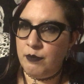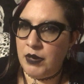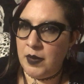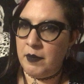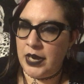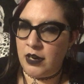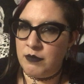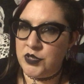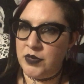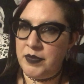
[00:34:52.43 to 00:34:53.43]
but my
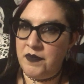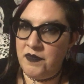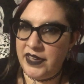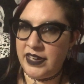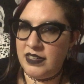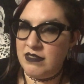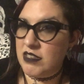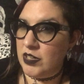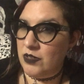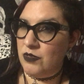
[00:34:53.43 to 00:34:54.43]
arms are a bit thick,
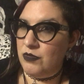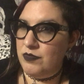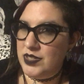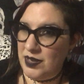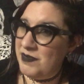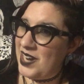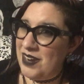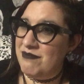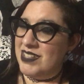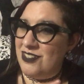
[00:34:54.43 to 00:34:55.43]
so
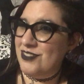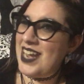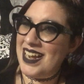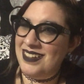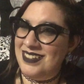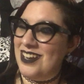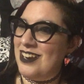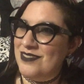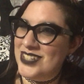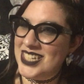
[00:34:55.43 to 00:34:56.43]
sometimes they're tight in the
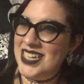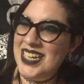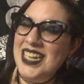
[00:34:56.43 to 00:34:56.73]
arms.